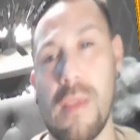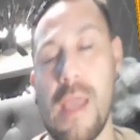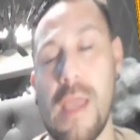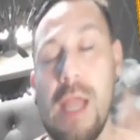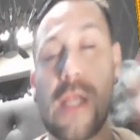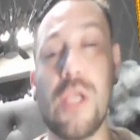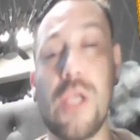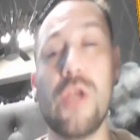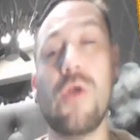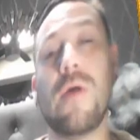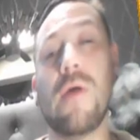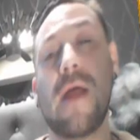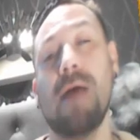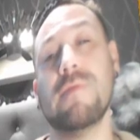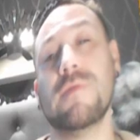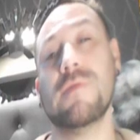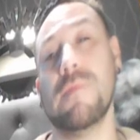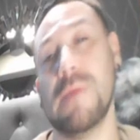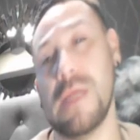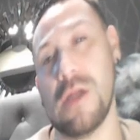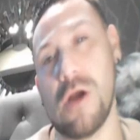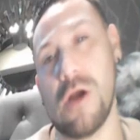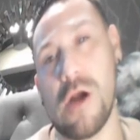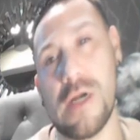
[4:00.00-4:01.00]
and you don't have to
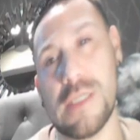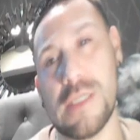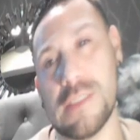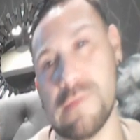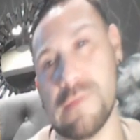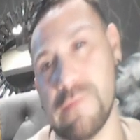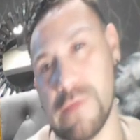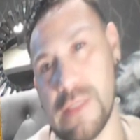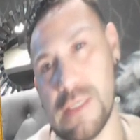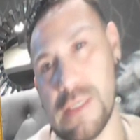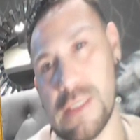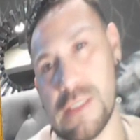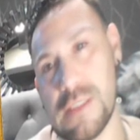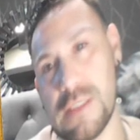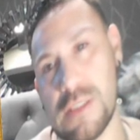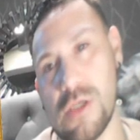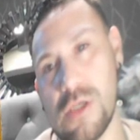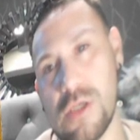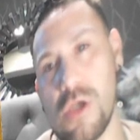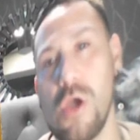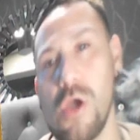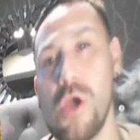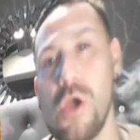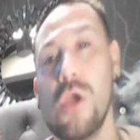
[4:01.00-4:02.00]
be an artist for this.
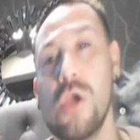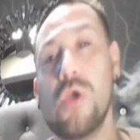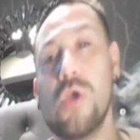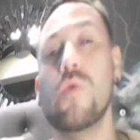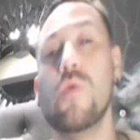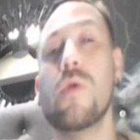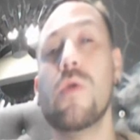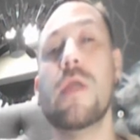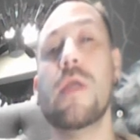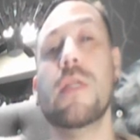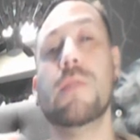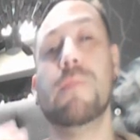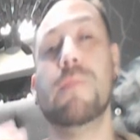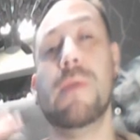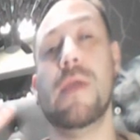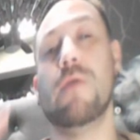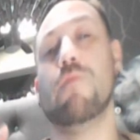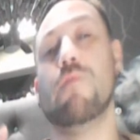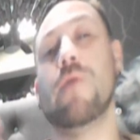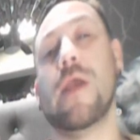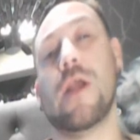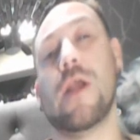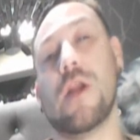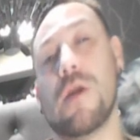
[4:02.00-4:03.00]
You can be a
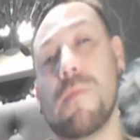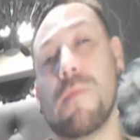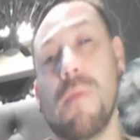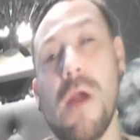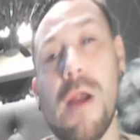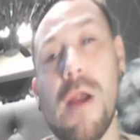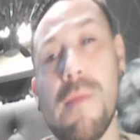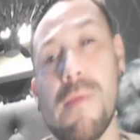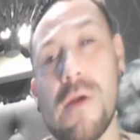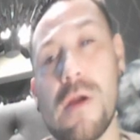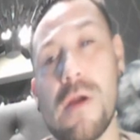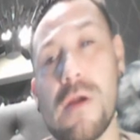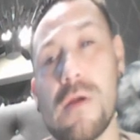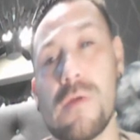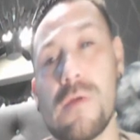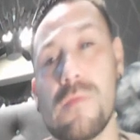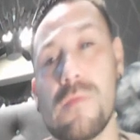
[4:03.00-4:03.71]
regular barber,